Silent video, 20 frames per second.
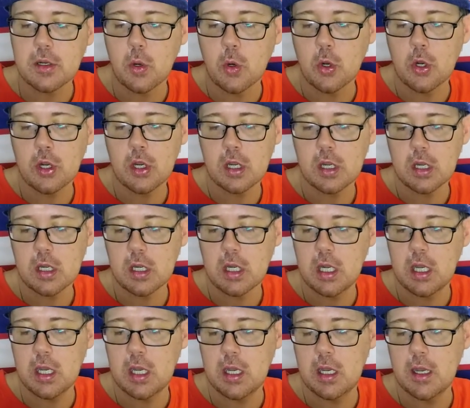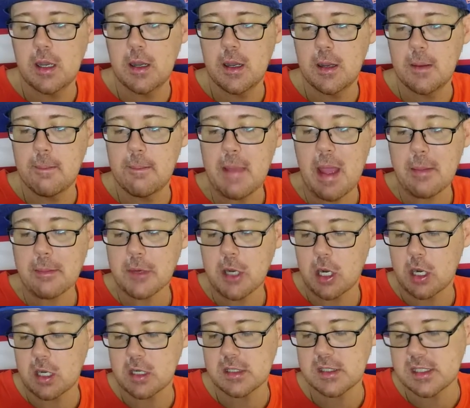or mem
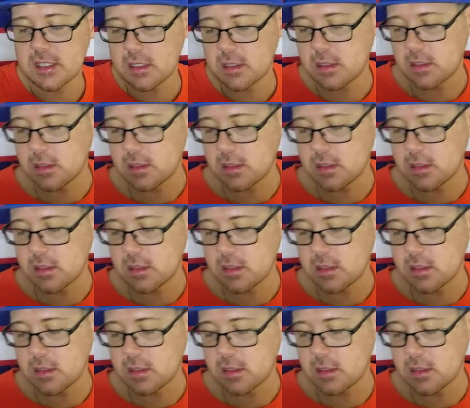cards.